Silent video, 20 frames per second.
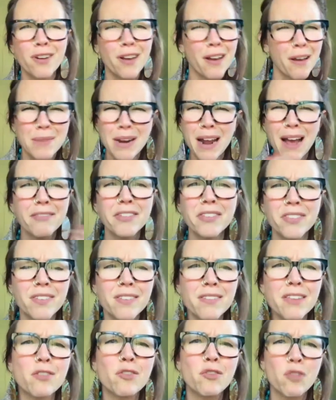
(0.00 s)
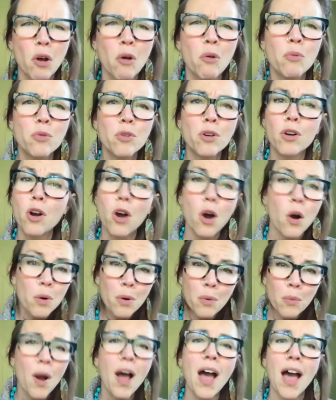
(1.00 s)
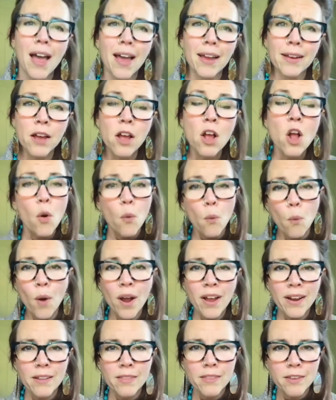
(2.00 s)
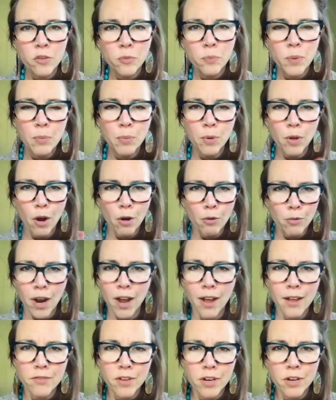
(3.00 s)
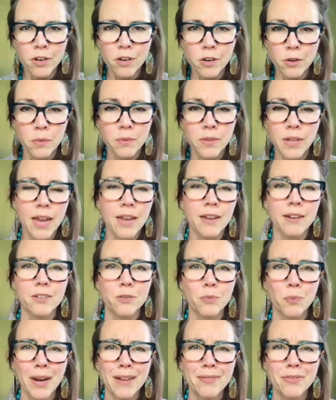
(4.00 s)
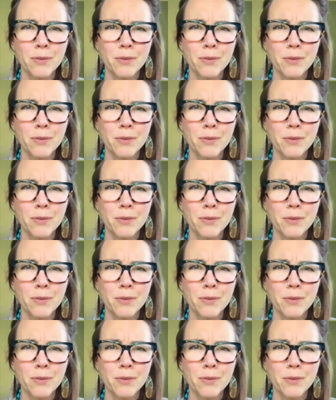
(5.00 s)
I mean, obviously they don't go away when these people arrive in a new land, right?